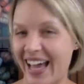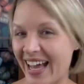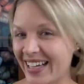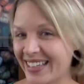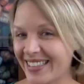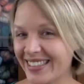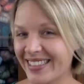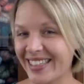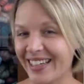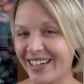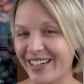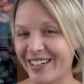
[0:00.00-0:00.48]

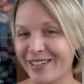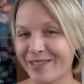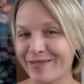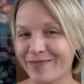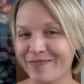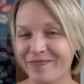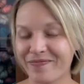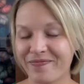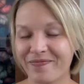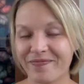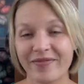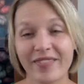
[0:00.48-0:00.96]
so
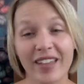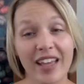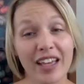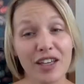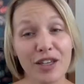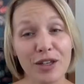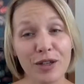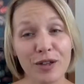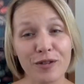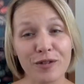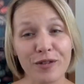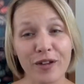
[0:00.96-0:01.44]
thank
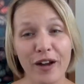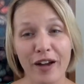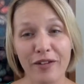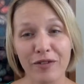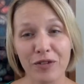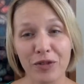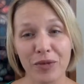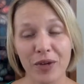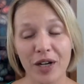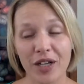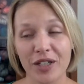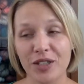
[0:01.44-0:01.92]
you for
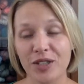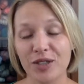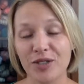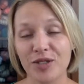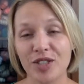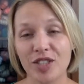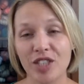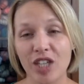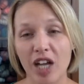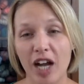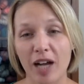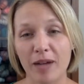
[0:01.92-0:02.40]
everyone who
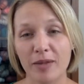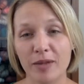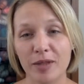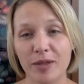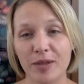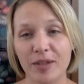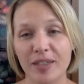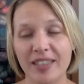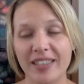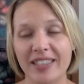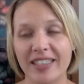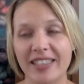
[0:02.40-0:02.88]
shopped
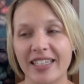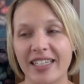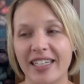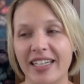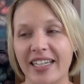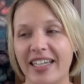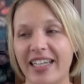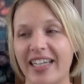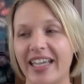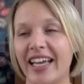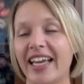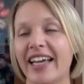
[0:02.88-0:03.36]
Queen
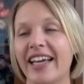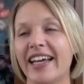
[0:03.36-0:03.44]
City.